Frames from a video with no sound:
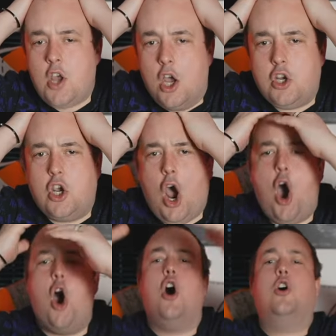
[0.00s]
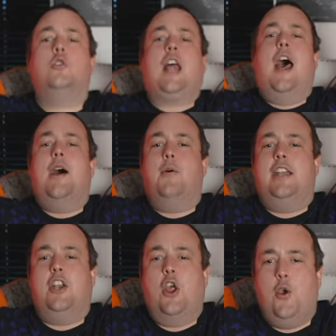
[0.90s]
a goal,
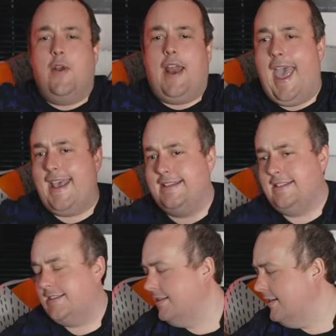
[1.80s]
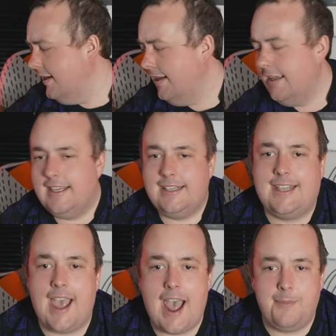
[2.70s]
Darwin Nunez!
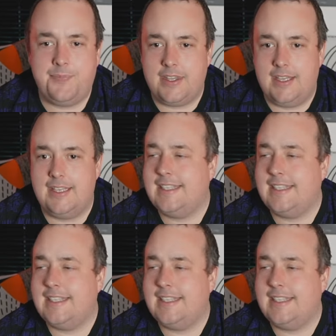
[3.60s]
Captain